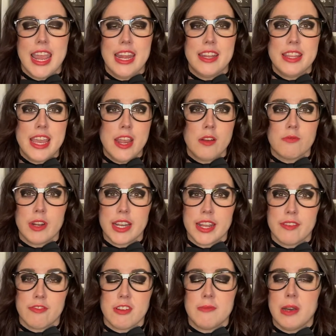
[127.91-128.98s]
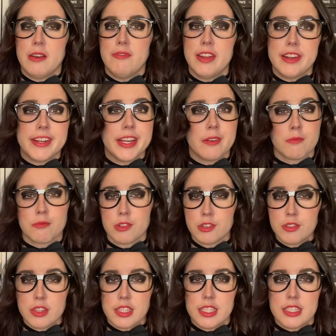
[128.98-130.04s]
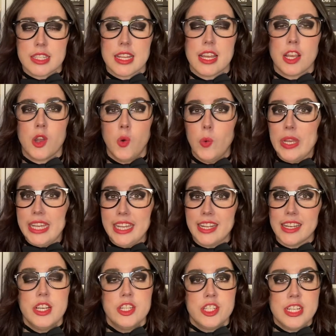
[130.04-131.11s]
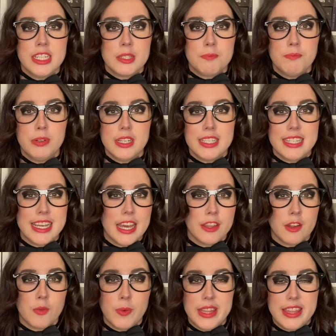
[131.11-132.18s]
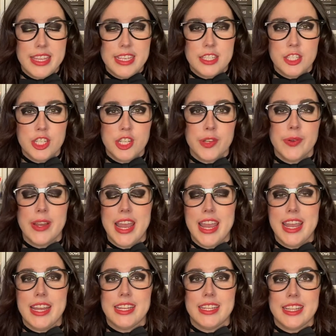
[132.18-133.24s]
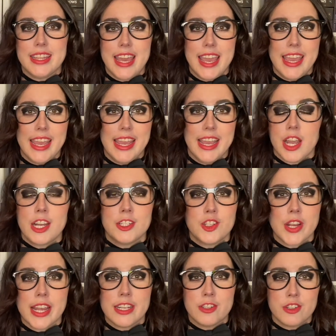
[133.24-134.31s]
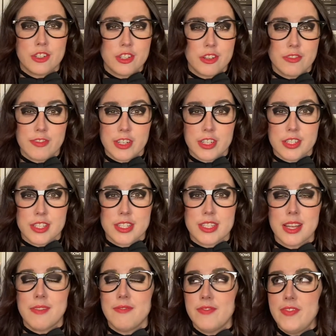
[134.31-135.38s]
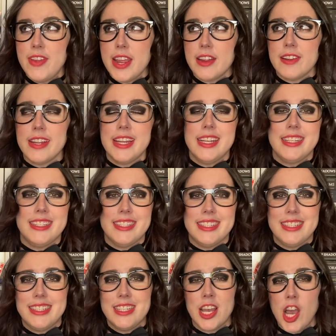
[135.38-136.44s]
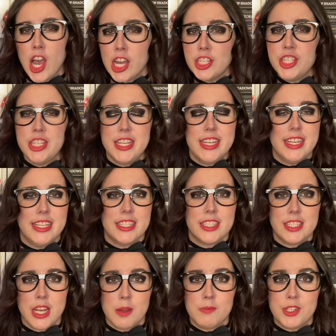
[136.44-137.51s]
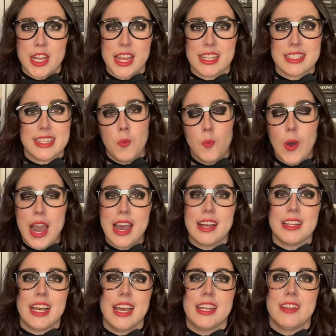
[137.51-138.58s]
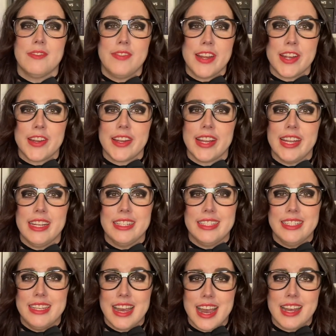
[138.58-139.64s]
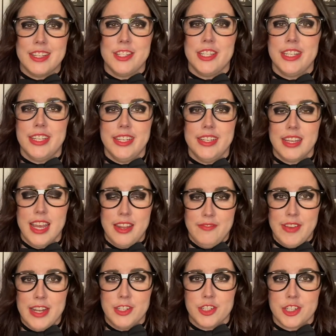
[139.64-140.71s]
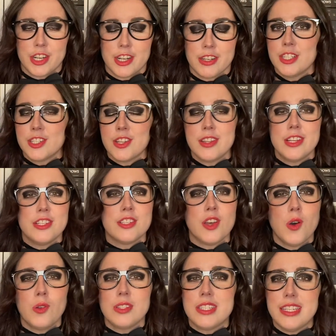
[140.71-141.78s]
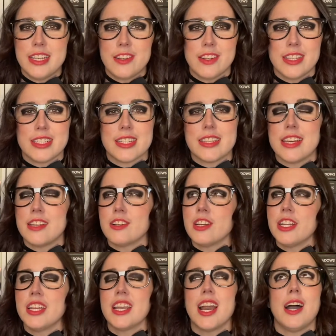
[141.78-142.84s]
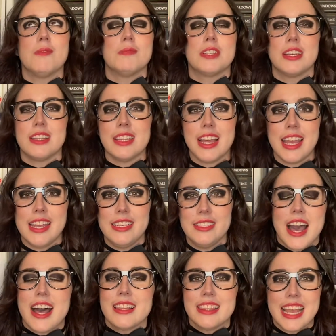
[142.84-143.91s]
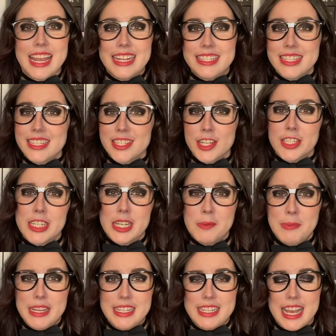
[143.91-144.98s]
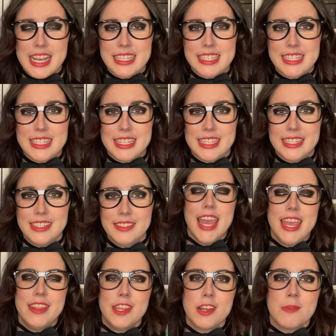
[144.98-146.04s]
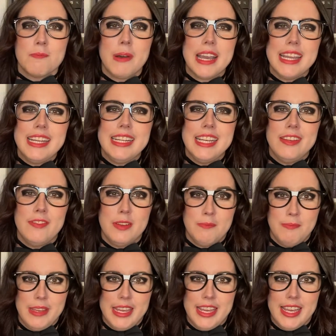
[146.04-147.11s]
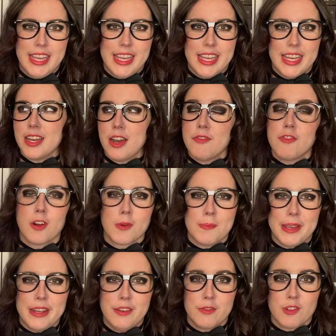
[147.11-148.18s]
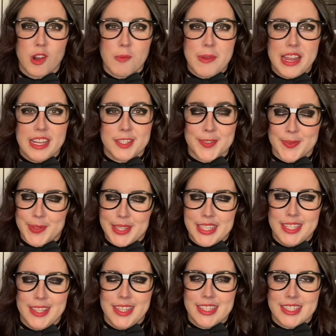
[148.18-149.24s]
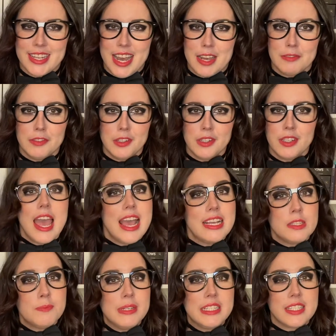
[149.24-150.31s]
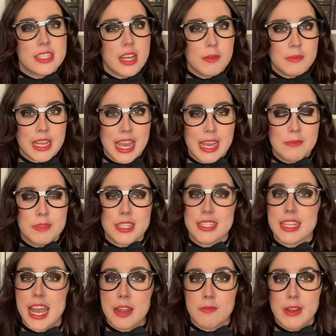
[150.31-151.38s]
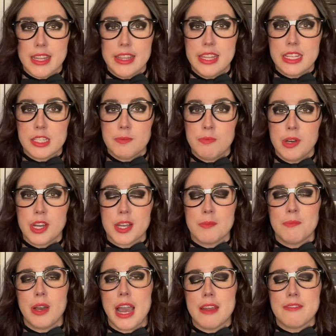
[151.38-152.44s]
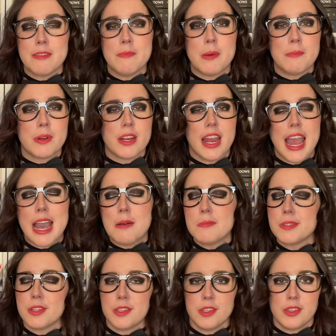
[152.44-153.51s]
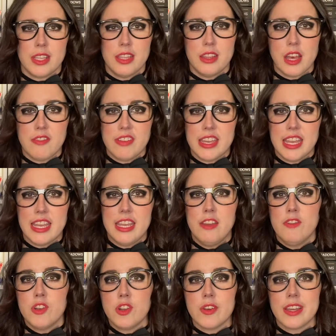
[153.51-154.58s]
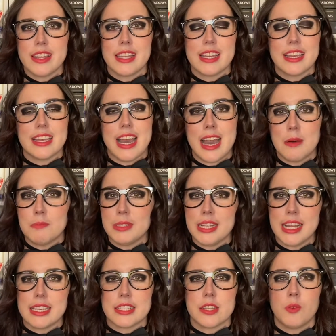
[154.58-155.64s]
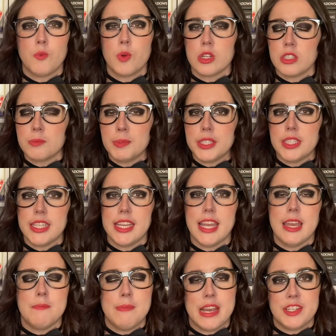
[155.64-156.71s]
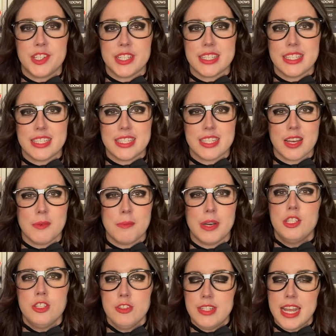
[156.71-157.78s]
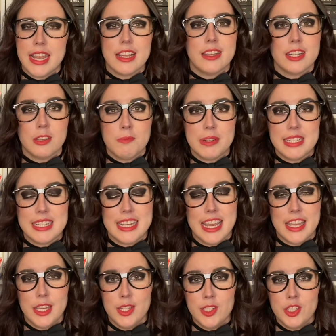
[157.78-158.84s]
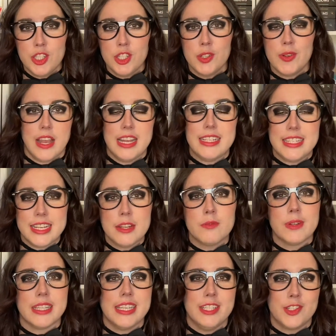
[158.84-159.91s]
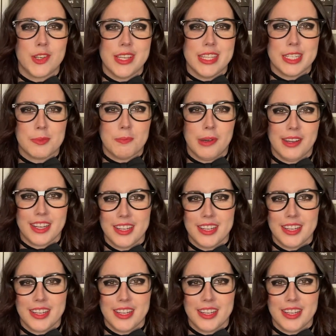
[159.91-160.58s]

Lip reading: And they are running from a very ruthless queen. She is put together with these two and they are trying to traverse some very touchy subjects while on a very dodgy adventure. So there's old secrets that are going to come to light. Alliances are going to be tested, and there might even be a forbidden romance within this novel. It has been some time since I read this book, but I remember absolutely loving it, even knowing the complex world building and magic system do take a little bit to get used to. I did really enjoy this book.